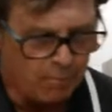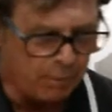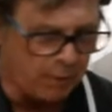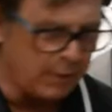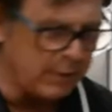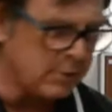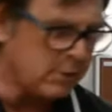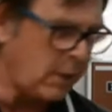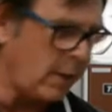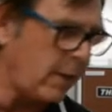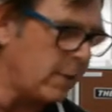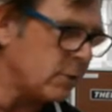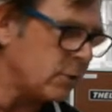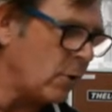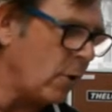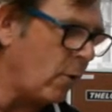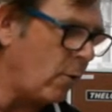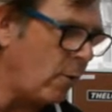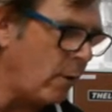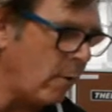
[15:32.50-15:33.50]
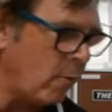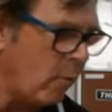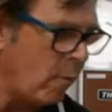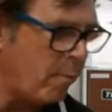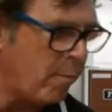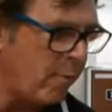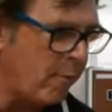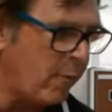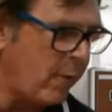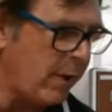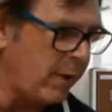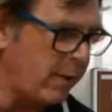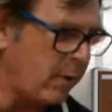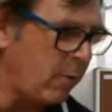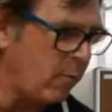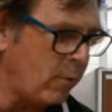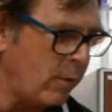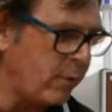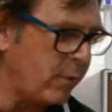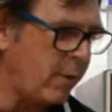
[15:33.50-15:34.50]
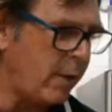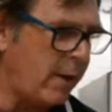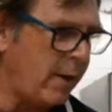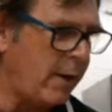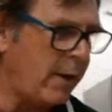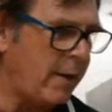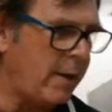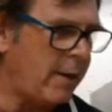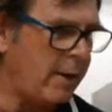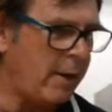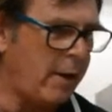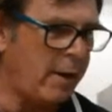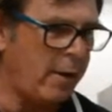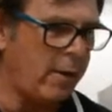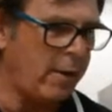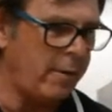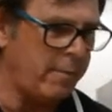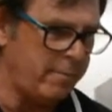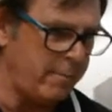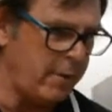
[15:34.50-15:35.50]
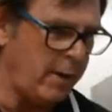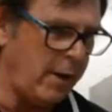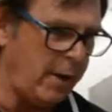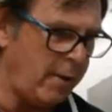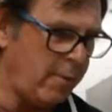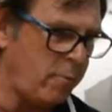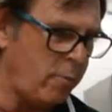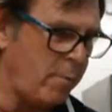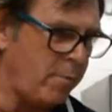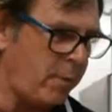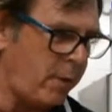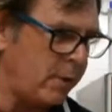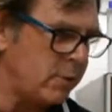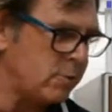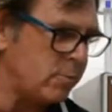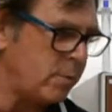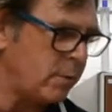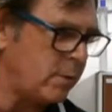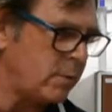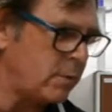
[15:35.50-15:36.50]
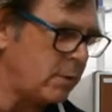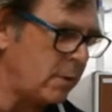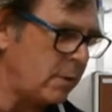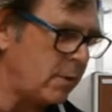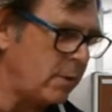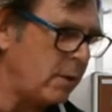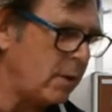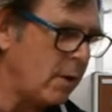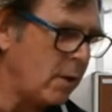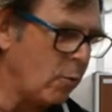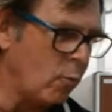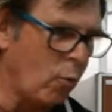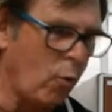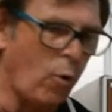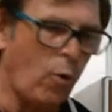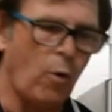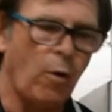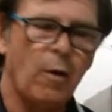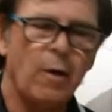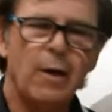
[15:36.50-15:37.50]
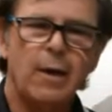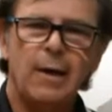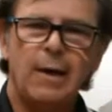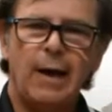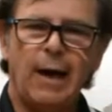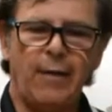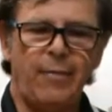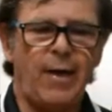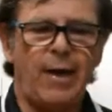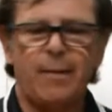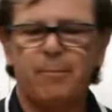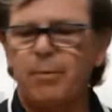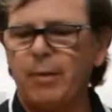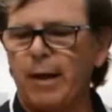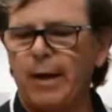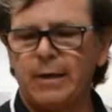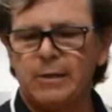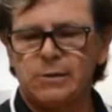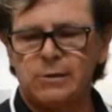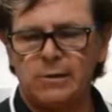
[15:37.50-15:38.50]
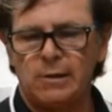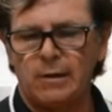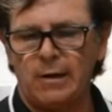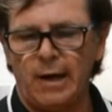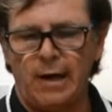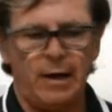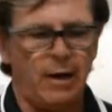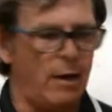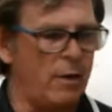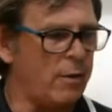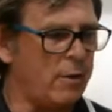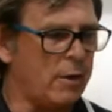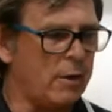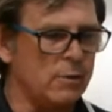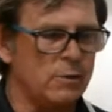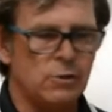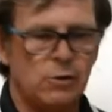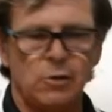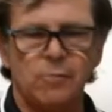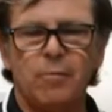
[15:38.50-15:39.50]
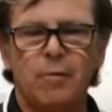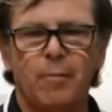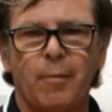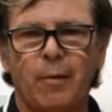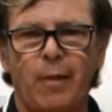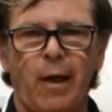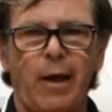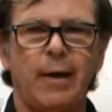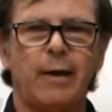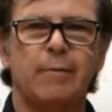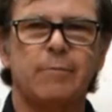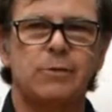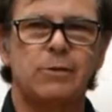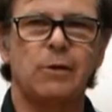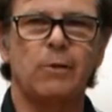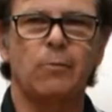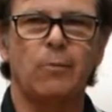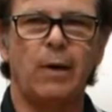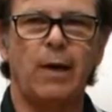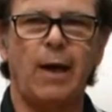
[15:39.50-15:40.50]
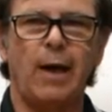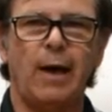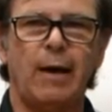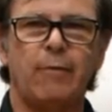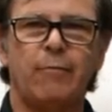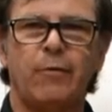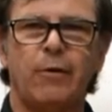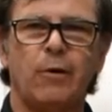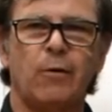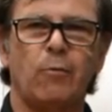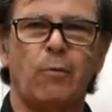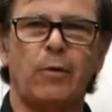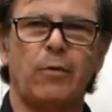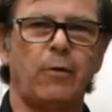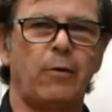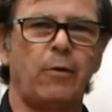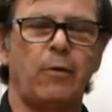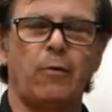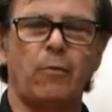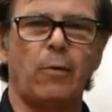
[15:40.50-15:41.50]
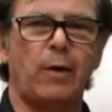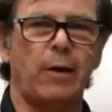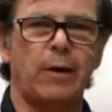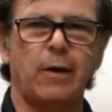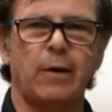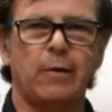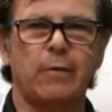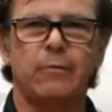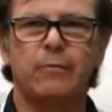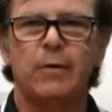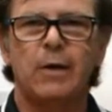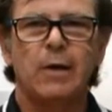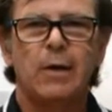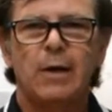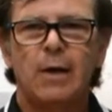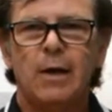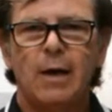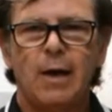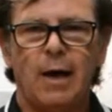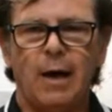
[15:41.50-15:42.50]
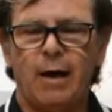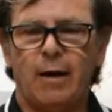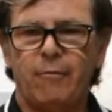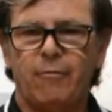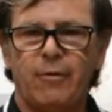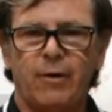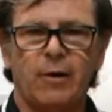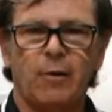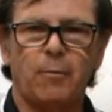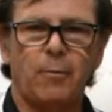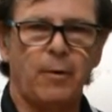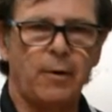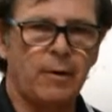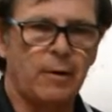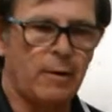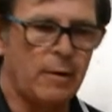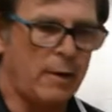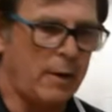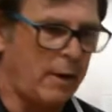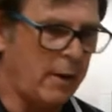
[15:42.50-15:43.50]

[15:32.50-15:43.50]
please let us know and we'll provide you with a replacement roll. And that applies to any of the consumable items that we have here, whether you're running out of fingerprint